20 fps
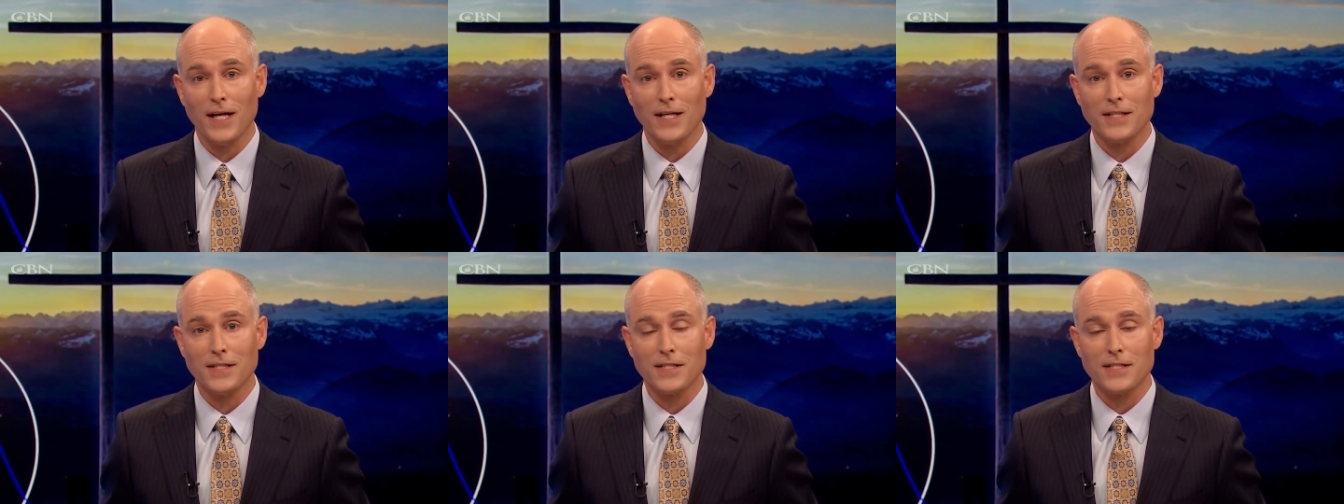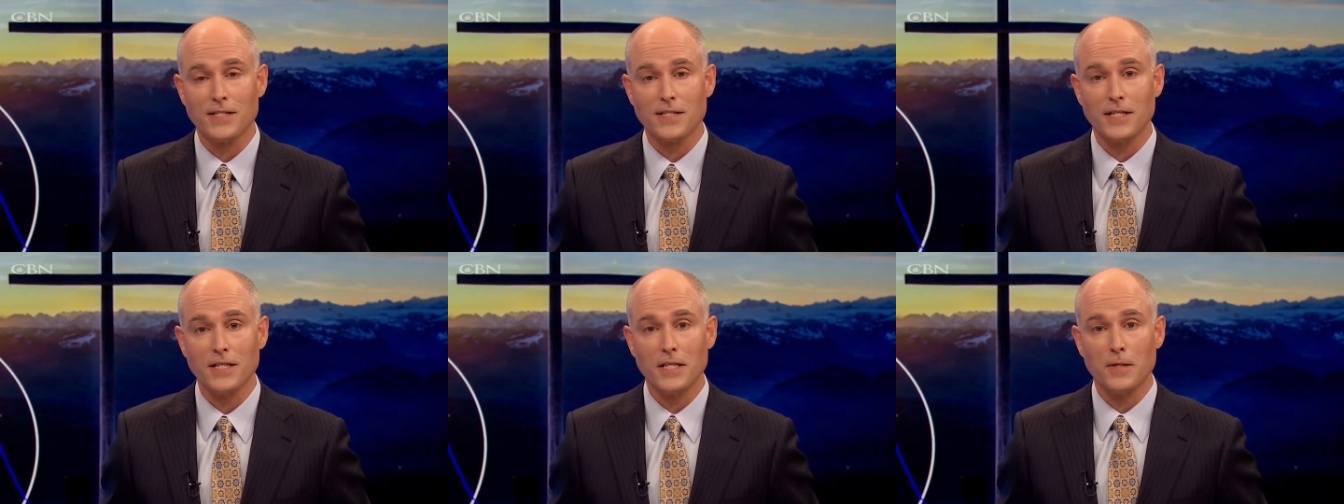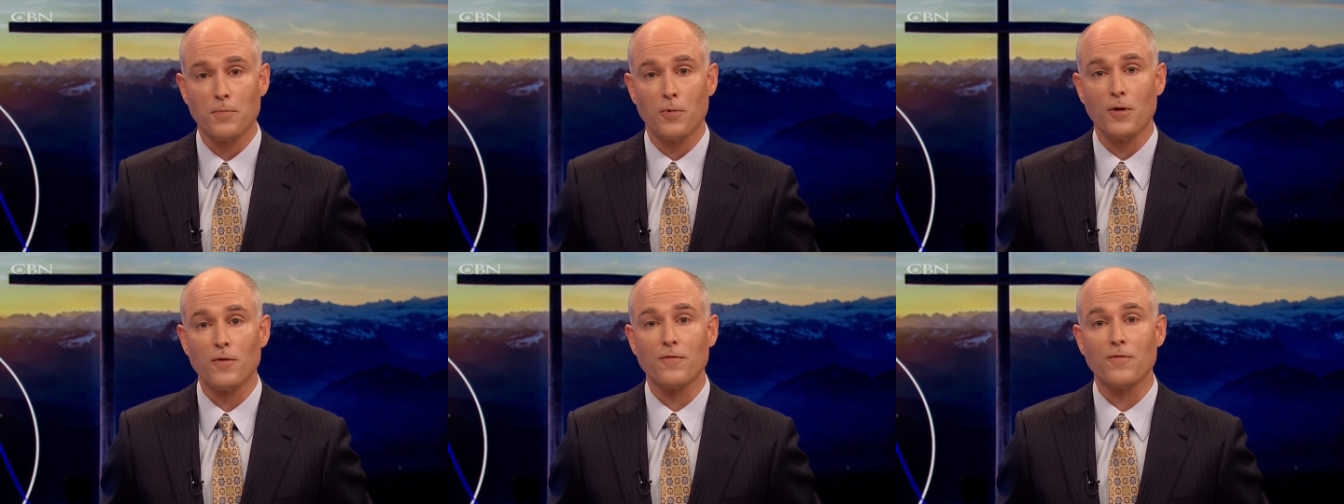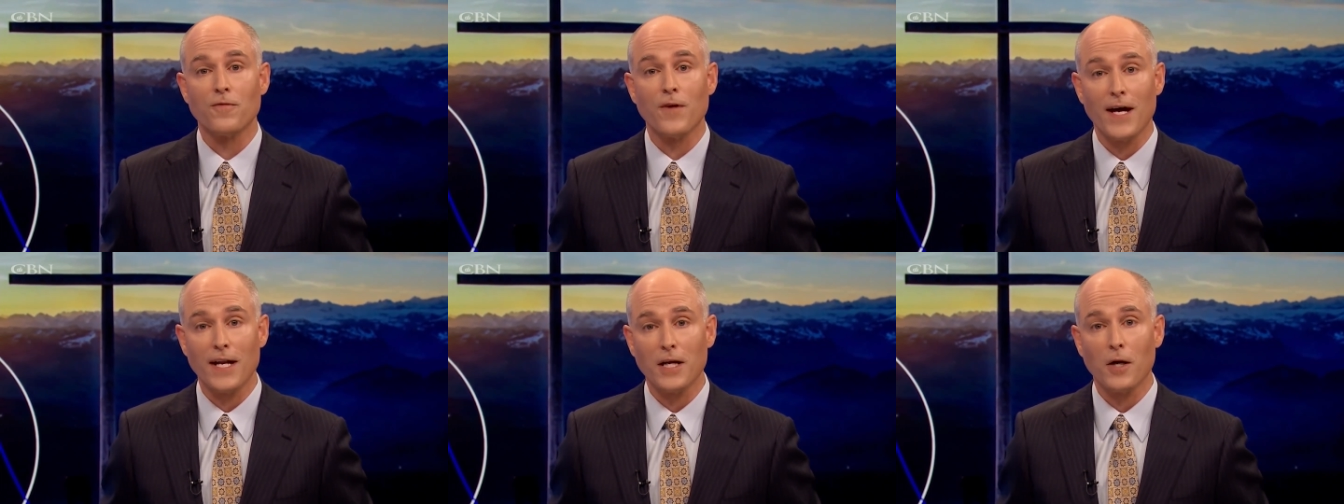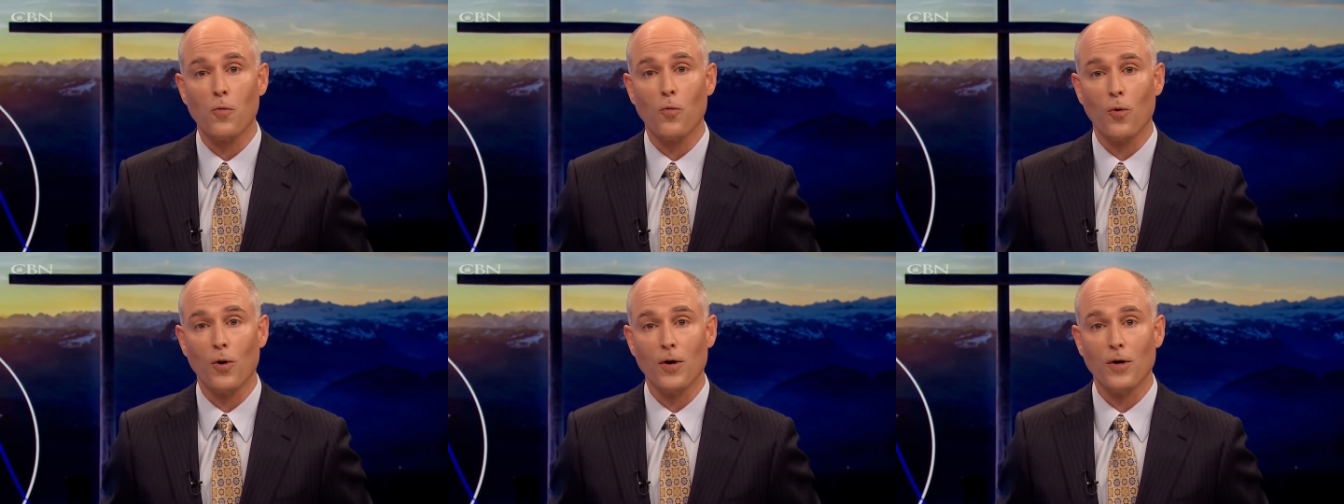and to see the
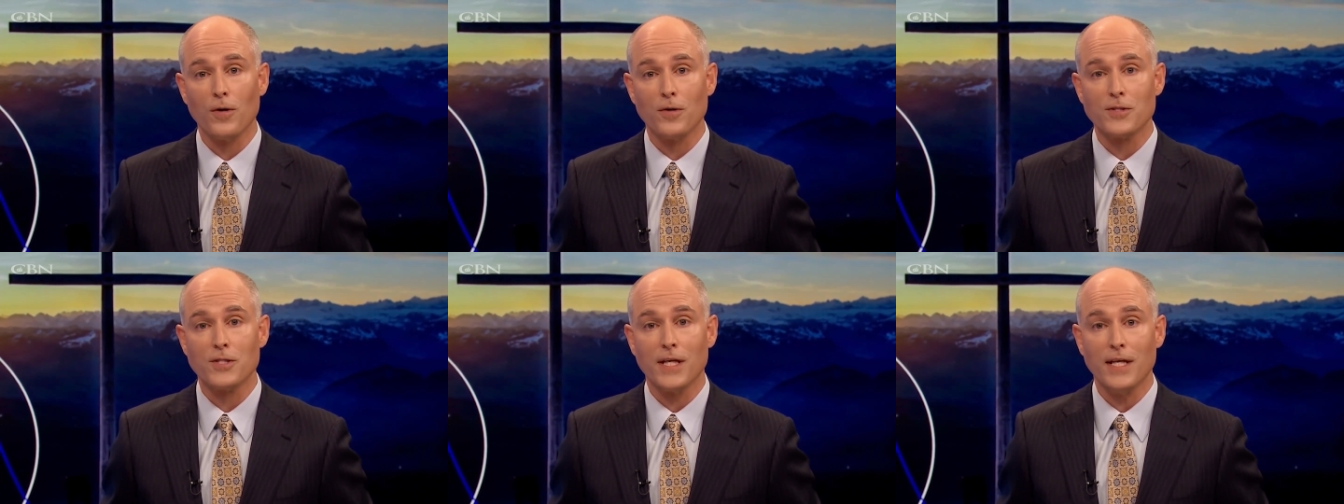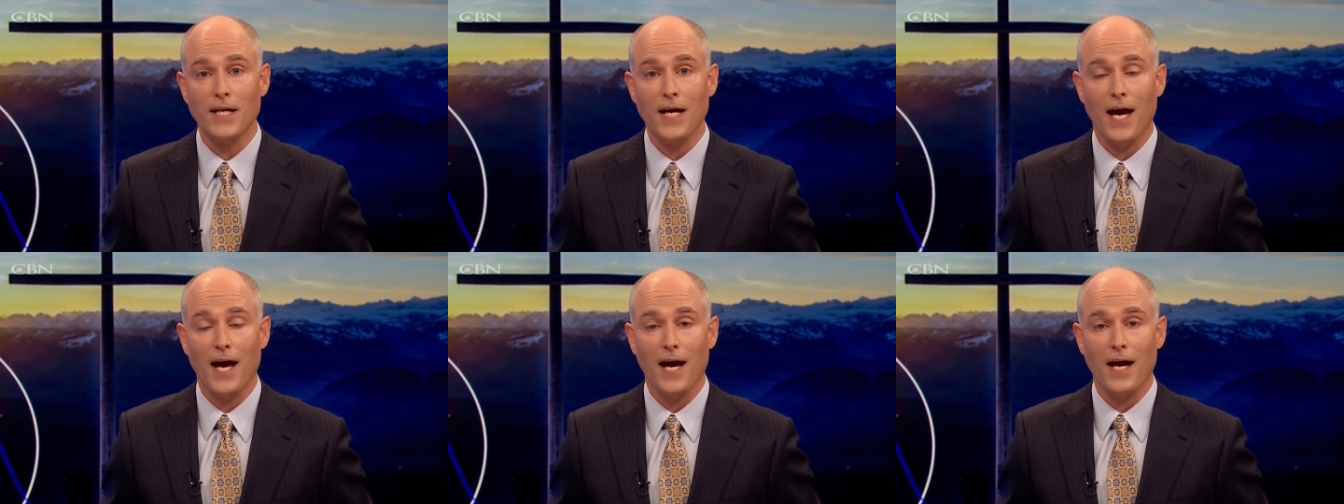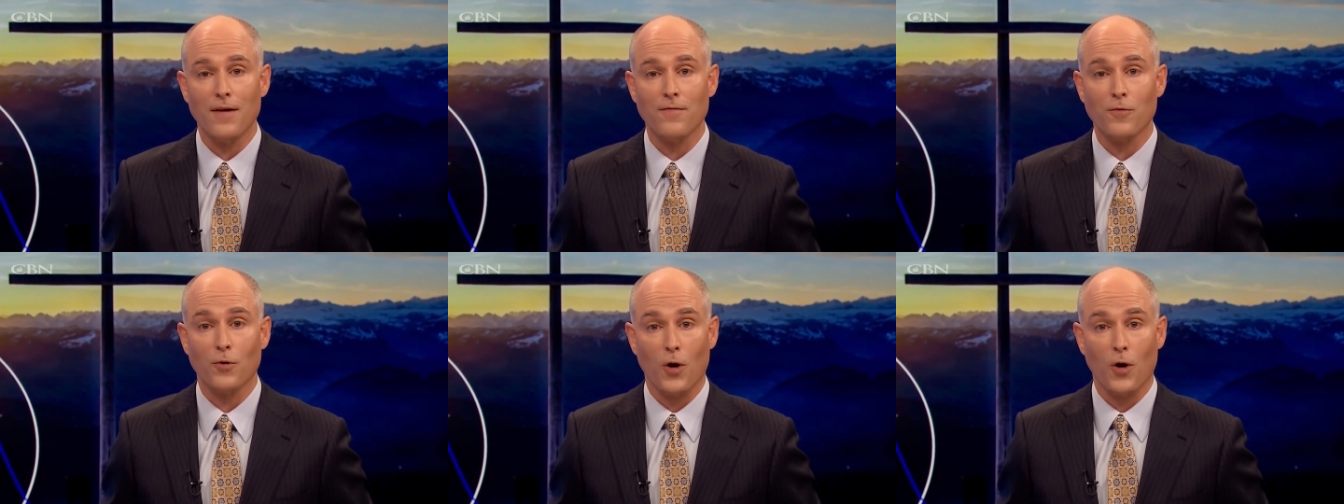prophetic words he had